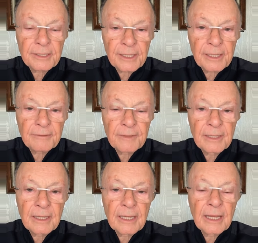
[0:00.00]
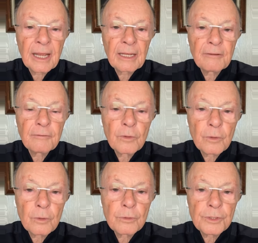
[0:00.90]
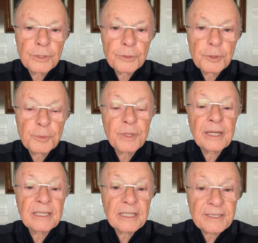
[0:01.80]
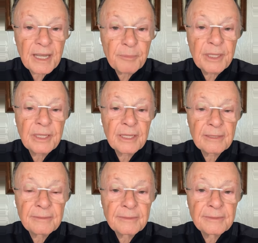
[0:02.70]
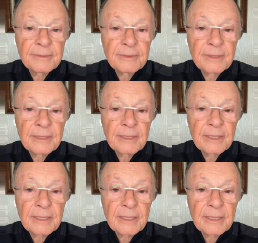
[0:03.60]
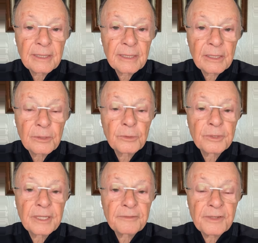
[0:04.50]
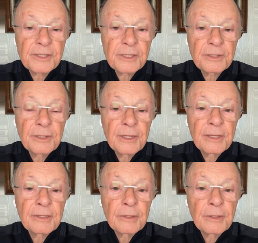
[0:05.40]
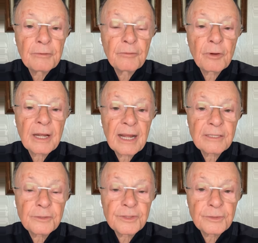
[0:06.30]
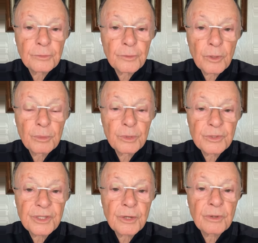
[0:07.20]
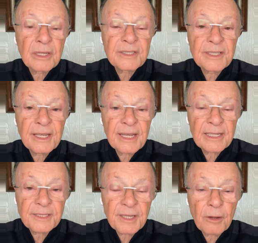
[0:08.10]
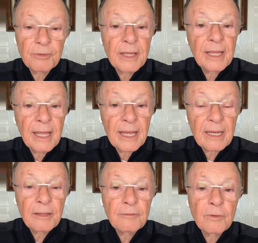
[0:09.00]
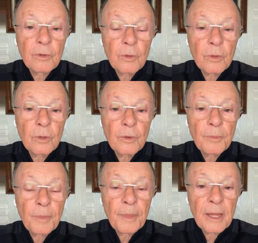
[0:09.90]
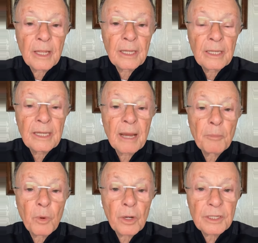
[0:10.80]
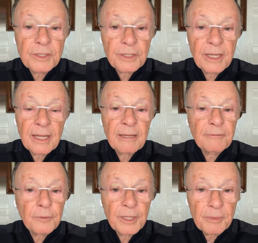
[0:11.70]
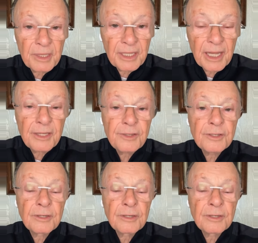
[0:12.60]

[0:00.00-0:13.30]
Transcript: of agony and pain, she cried out to Jesus because she knew that whoever cried upon the name of Jesus would be saved. So she cried upon his name. She died,